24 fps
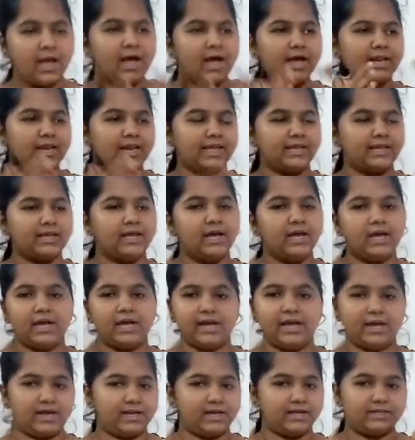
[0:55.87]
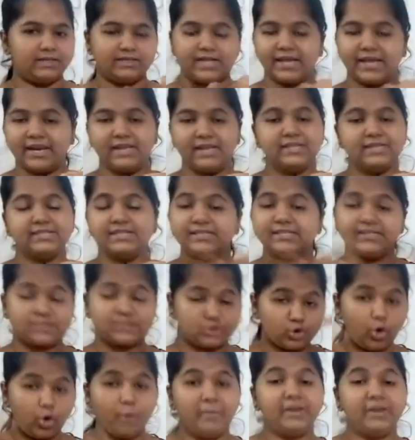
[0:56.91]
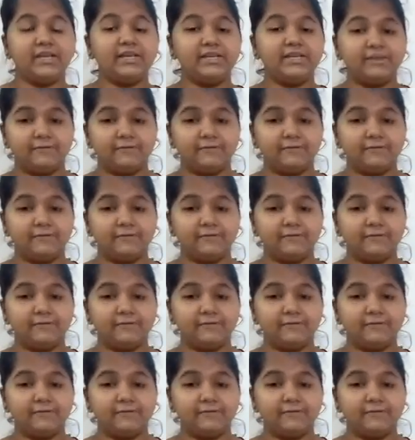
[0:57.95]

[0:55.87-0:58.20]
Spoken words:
There are so many